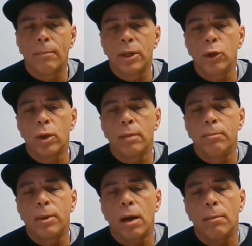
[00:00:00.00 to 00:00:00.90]
but you
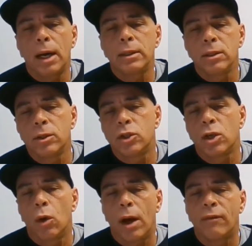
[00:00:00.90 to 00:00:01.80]
could come on to the
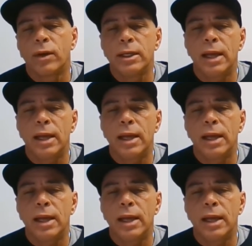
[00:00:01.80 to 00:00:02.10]
show every